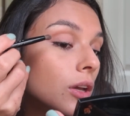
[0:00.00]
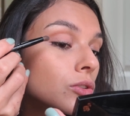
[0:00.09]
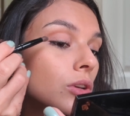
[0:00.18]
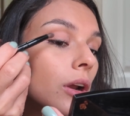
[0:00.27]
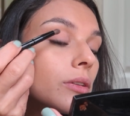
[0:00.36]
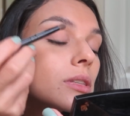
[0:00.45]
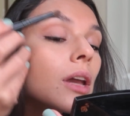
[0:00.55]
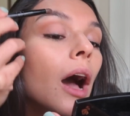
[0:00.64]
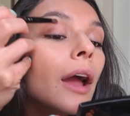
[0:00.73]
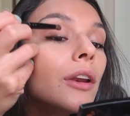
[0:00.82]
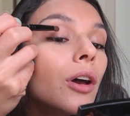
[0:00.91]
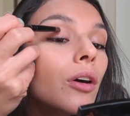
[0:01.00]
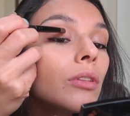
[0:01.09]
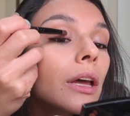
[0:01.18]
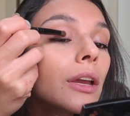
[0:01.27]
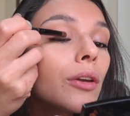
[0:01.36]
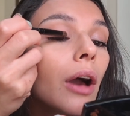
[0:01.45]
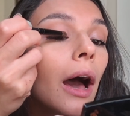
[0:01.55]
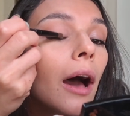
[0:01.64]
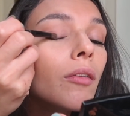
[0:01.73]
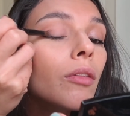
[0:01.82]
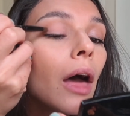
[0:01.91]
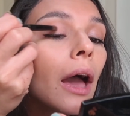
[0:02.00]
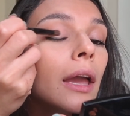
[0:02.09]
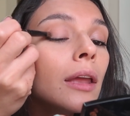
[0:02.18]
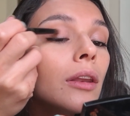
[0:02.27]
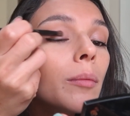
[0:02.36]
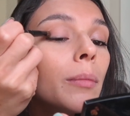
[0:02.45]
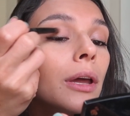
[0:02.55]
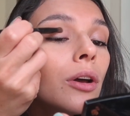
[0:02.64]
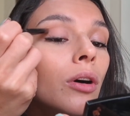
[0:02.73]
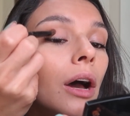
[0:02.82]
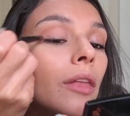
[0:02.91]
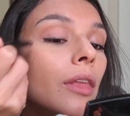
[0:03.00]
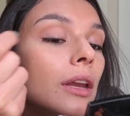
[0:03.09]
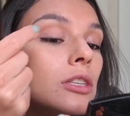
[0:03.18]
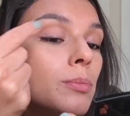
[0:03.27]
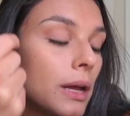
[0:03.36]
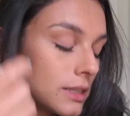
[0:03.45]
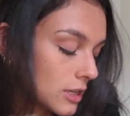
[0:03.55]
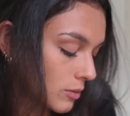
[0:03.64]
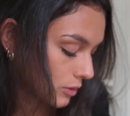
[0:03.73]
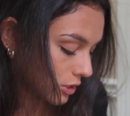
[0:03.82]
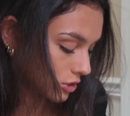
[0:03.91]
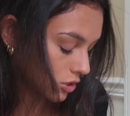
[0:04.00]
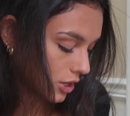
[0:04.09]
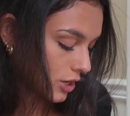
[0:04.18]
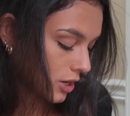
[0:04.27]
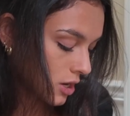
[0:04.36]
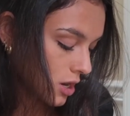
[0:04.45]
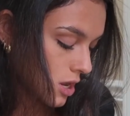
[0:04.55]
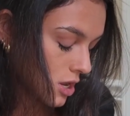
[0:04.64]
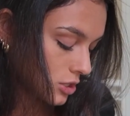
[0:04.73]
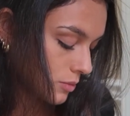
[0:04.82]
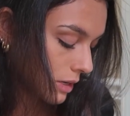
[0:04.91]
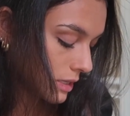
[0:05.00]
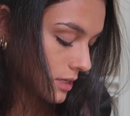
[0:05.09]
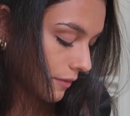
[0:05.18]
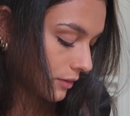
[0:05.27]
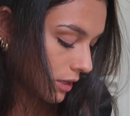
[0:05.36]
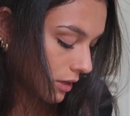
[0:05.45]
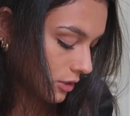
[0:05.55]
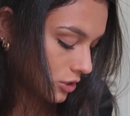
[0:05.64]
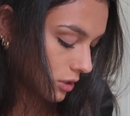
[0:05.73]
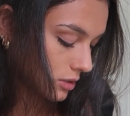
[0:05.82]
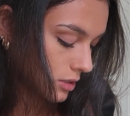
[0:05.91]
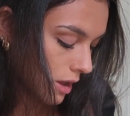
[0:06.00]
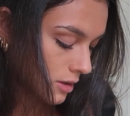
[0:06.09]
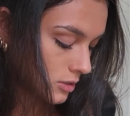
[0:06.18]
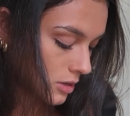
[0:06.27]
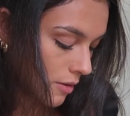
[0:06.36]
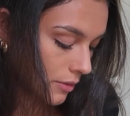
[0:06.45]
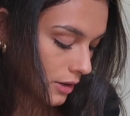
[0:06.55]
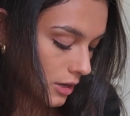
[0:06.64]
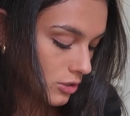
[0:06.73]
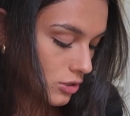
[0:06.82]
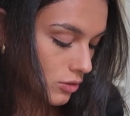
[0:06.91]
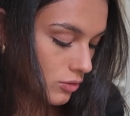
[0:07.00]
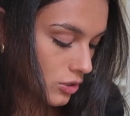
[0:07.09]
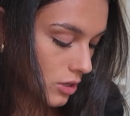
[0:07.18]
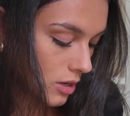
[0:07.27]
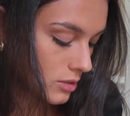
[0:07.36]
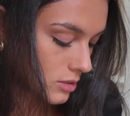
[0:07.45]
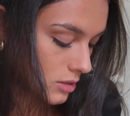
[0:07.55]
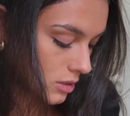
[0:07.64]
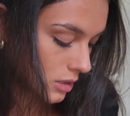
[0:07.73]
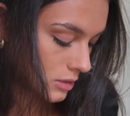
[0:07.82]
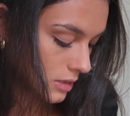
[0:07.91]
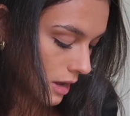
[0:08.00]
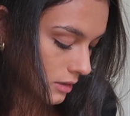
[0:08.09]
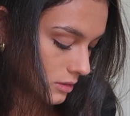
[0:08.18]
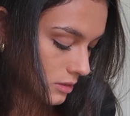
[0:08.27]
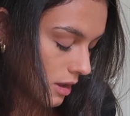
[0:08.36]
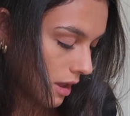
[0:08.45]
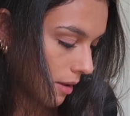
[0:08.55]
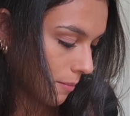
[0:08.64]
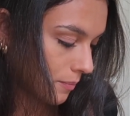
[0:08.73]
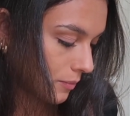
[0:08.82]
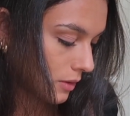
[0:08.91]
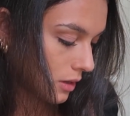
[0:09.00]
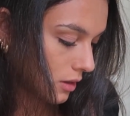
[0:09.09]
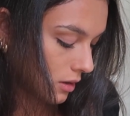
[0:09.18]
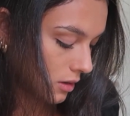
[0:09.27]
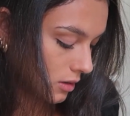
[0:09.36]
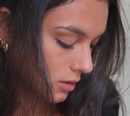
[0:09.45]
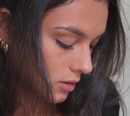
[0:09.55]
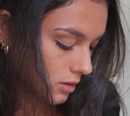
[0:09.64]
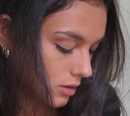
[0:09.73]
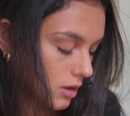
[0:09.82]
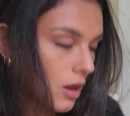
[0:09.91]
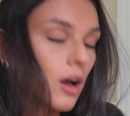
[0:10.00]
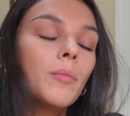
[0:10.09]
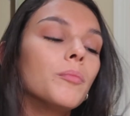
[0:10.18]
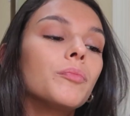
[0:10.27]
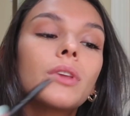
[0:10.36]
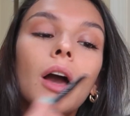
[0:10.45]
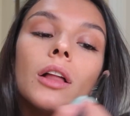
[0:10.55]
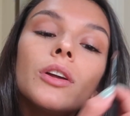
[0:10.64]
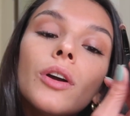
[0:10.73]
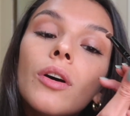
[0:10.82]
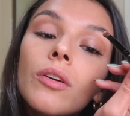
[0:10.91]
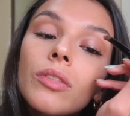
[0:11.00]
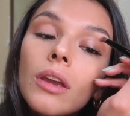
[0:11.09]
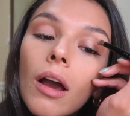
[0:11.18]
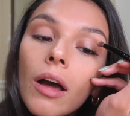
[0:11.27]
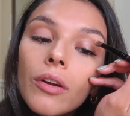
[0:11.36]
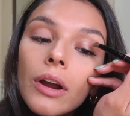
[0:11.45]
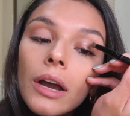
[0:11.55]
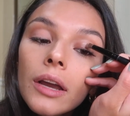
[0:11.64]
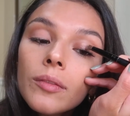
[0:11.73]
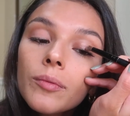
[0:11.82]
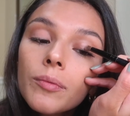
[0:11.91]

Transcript: So now it's kind of like you have that in the middle, and then it's blending with the darker. So we can definitely adjust that. So now we're going to do just the exact same color on the other eye.